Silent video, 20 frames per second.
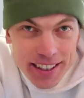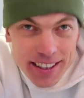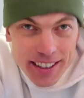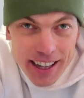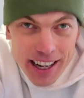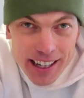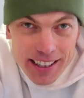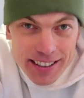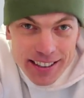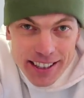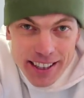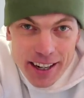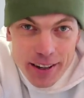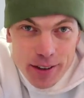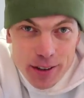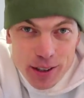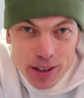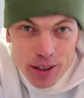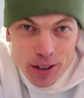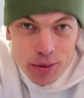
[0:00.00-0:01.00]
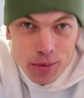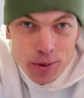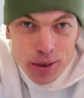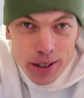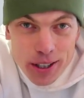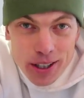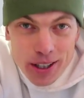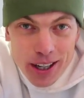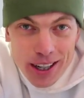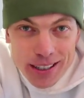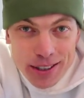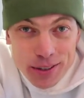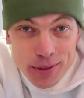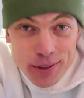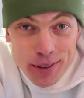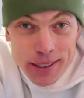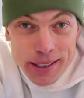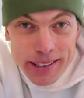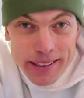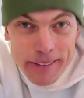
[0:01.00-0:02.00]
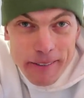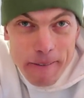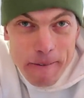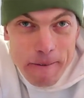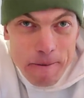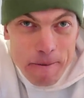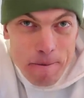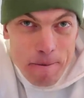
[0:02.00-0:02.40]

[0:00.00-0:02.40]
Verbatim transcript: Guy said every superhero has a villain.